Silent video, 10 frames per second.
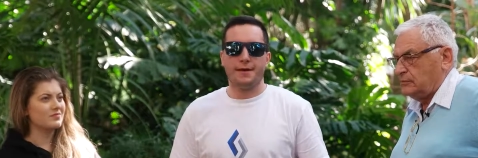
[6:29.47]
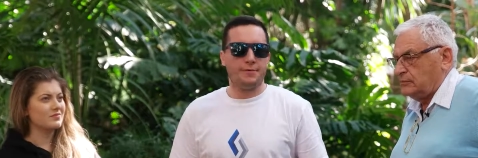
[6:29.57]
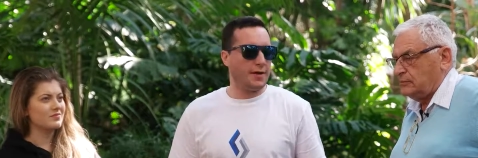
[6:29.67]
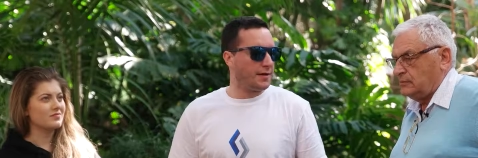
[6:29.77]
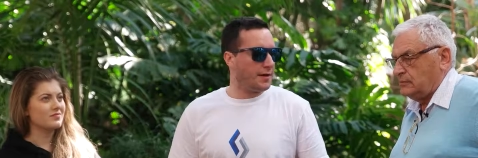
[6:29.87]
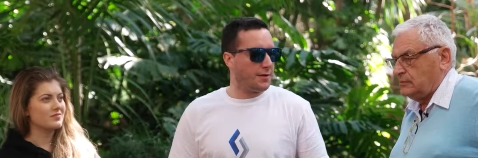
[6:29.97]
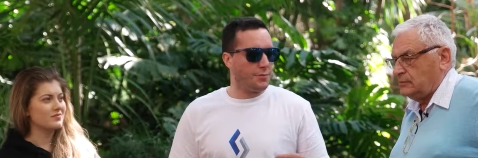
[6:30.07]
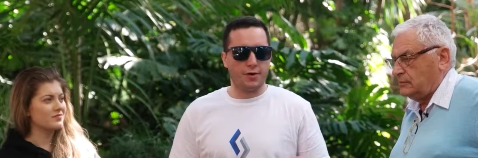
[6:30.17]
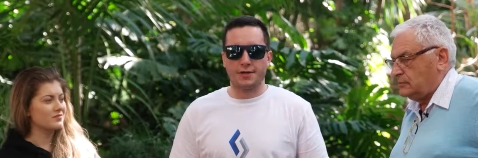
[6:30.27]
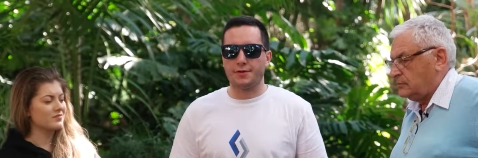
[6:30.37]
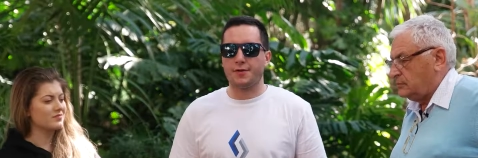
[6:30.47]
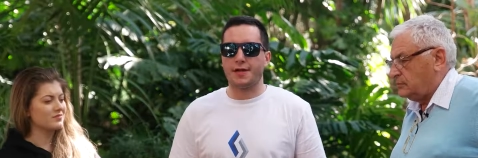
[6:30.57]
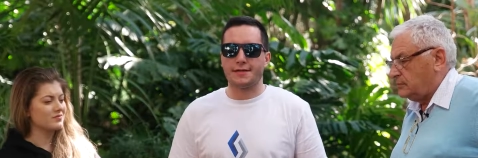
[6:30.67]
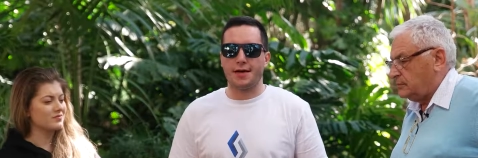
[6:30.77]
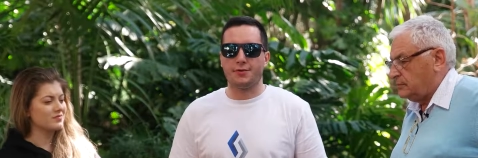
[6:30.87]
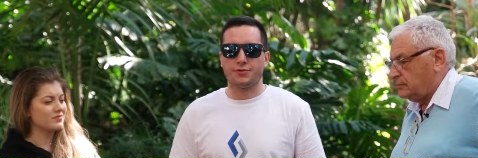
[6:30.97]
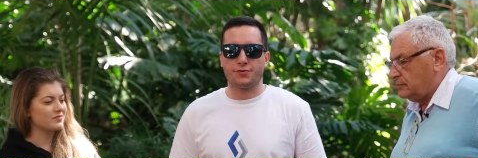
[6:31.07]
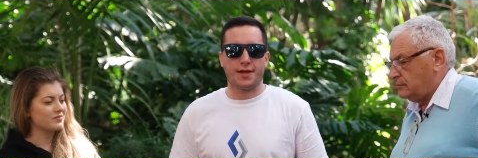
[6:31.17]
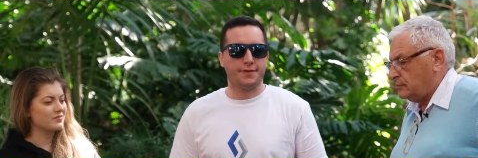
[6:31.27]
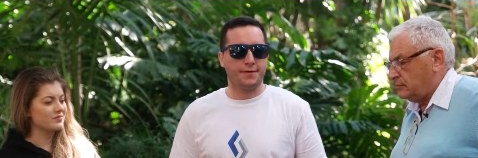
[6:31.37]
Speaker 1: We are working right now
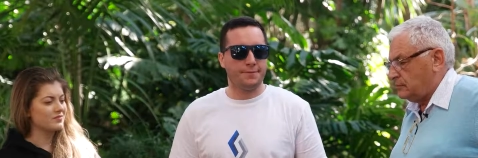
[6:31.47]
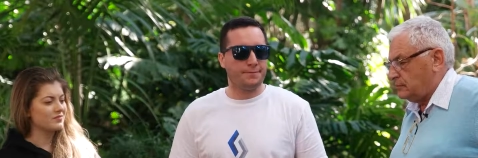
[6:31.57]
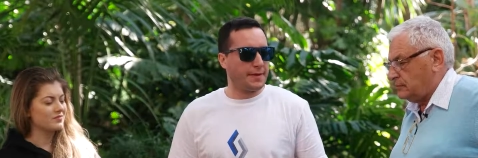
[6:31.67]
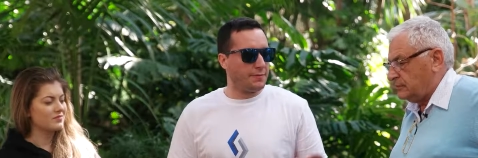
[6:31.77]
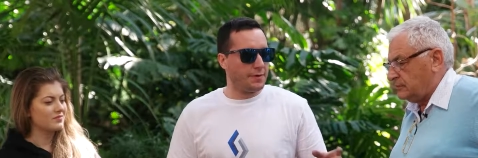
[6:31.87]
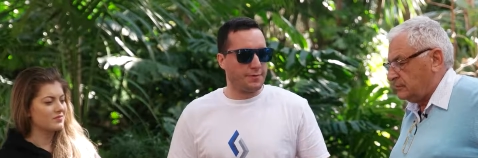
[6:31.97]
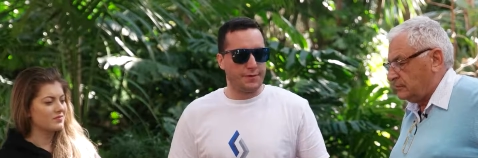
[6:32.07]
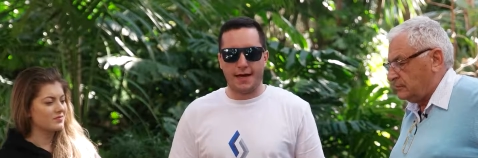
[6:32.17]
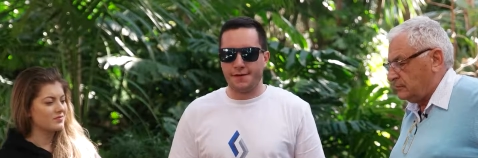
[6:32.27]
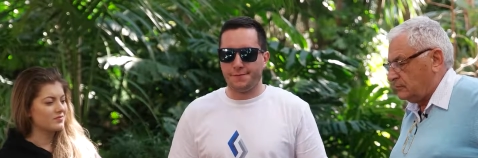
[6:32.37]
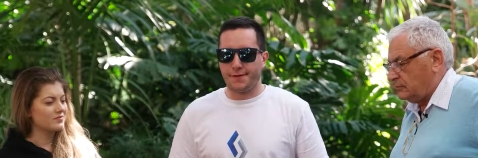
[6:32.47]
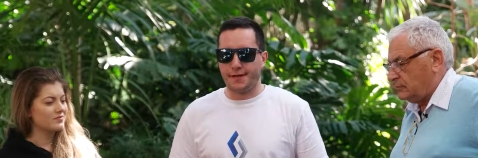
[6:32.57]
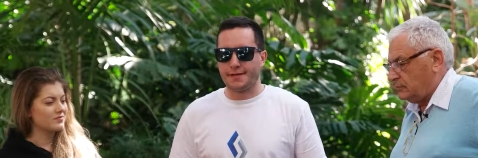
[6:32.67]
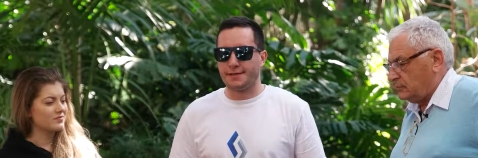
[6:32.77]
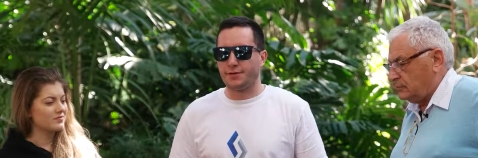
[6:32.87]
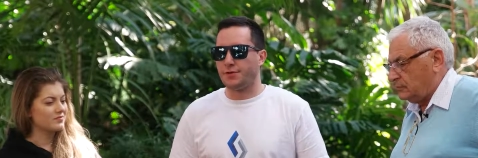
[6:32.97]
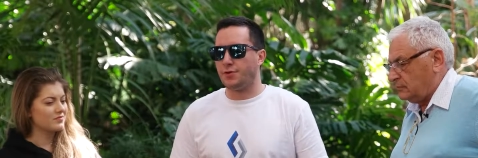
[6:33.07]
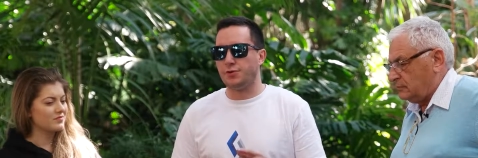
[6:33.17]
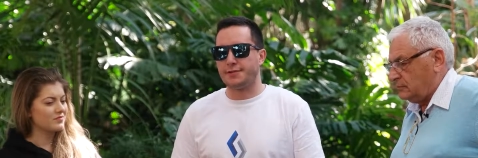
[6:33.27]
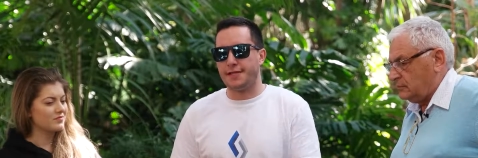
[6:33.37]
together with Alfred and the
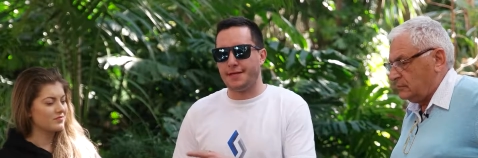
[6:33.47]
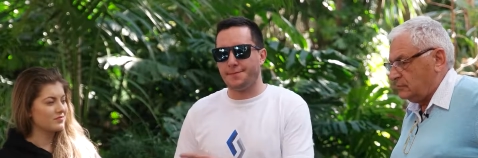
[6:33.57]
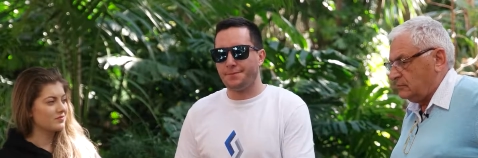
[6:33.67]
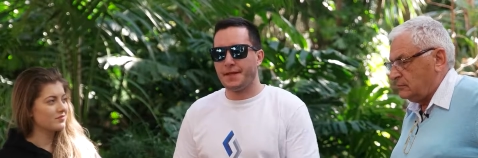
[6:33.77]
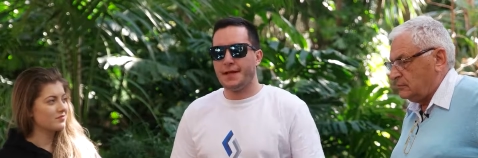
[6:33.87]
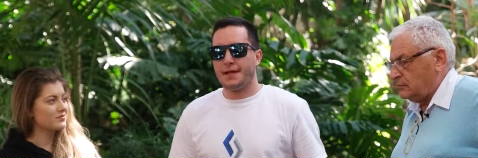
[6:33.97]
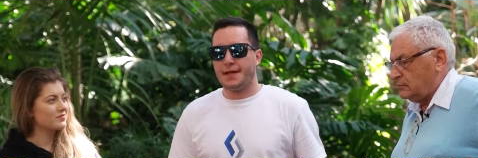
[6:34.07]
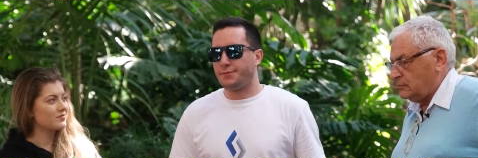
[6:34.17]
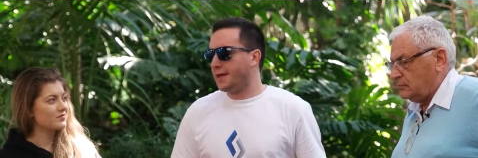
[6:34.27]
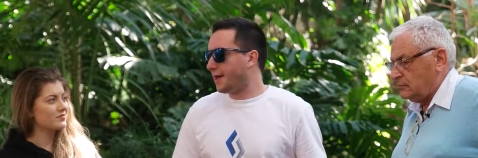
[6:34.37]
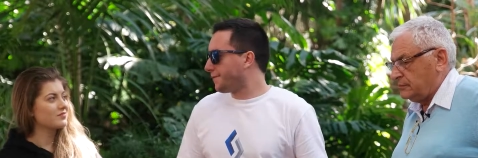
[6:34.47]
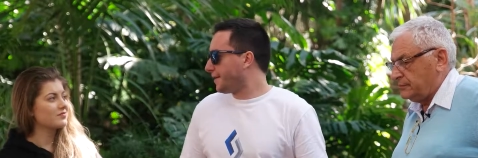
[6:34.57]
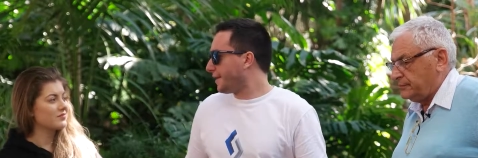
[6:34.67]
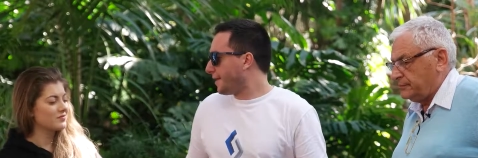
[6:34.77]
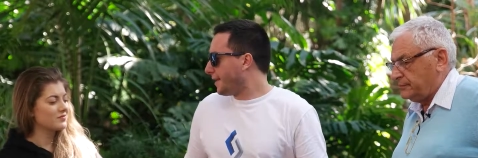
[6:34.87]
whole team and we have here